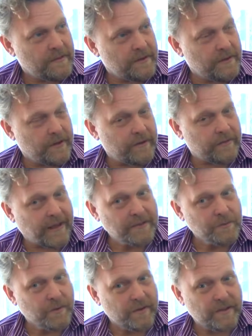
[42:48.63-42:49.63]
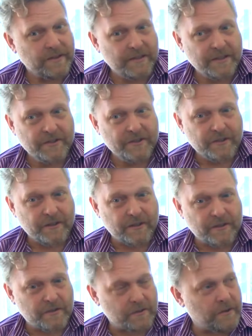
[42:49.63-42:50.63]
You know, that's where the
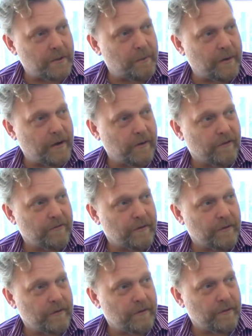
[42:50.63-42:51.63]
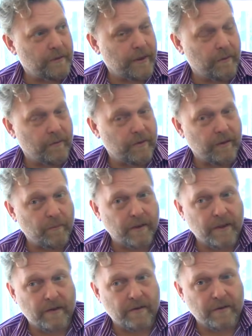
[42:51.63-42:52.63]
digital is really powerful. Okay, well then
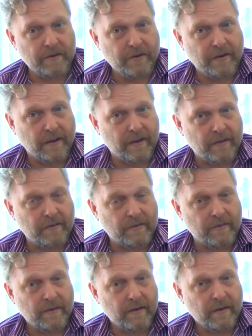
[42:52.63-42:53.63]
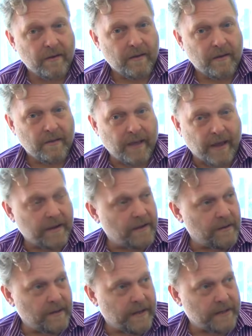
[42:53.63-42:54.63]
we can digitize that
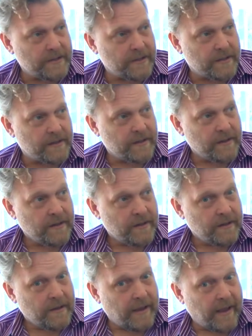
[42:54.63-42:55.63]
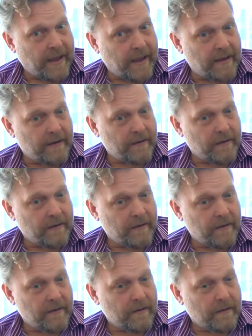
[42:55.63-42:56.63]
collection, and
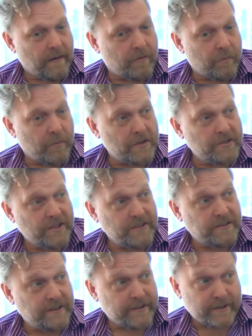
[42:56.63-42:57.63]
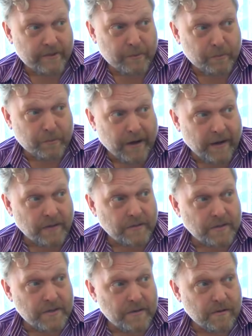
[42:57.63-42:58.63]
it's much easier to
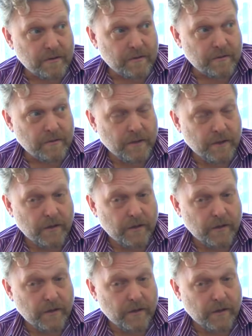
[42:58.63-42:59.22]
browse through.